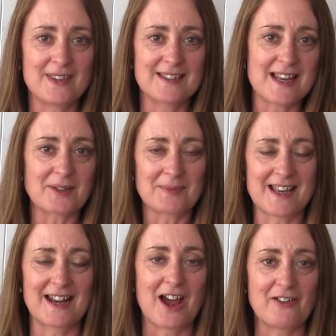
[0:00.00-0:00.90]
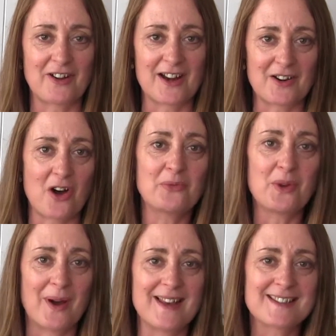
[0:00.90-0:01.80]
set up sat nav, and off
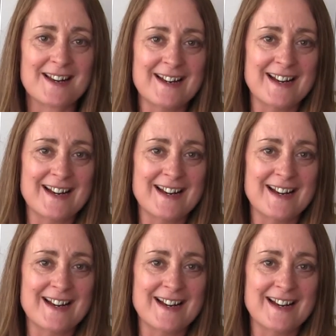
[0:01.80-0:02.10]
we went.